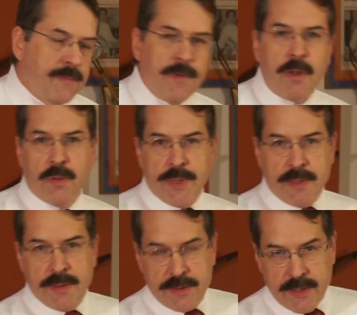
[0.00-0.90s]

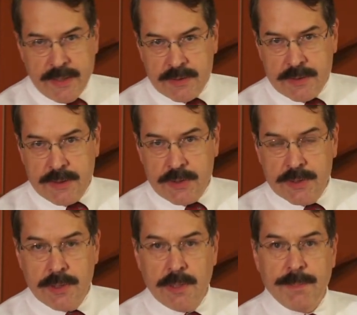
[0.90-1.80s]
Following the
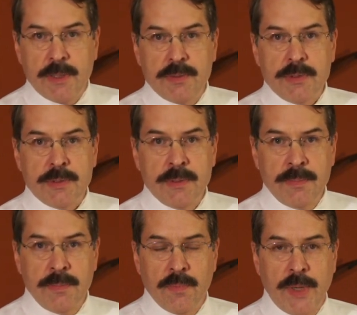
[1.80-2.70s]
assassination, the Post
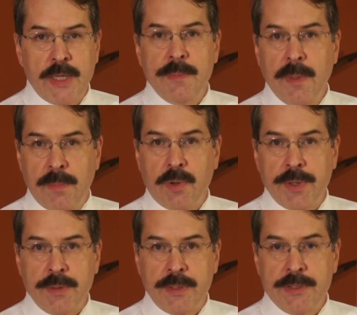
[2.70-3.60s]
ran a
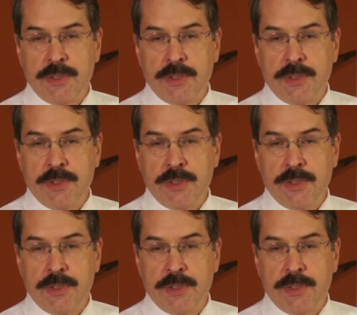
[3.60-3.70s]
memorial